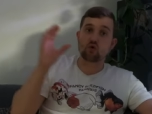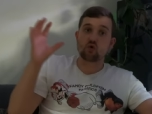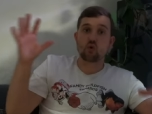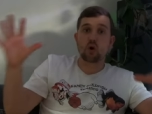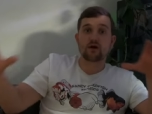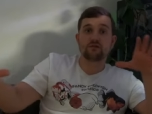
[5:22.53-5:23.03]
or
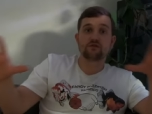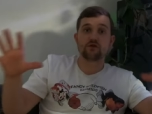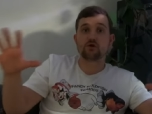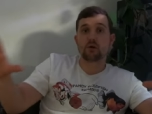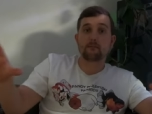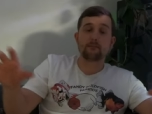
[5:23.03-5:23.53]
quite a
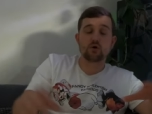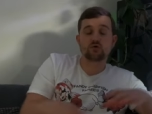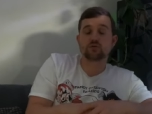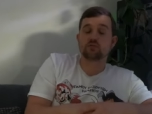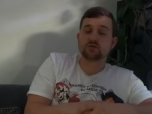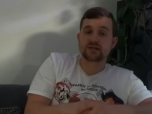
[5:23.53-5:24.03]
few
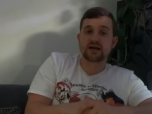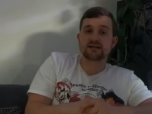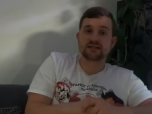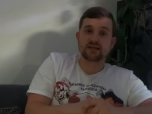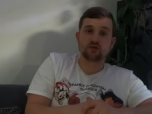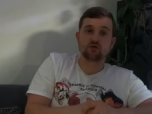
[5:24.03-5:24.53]
multiple
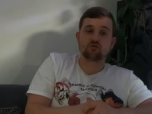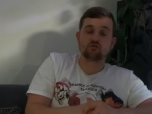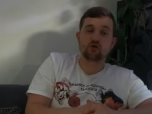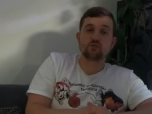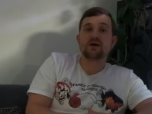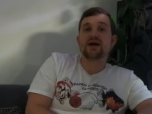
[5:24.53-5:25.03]
tanks in your
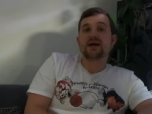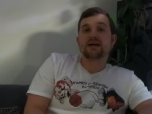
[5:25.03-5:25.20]
room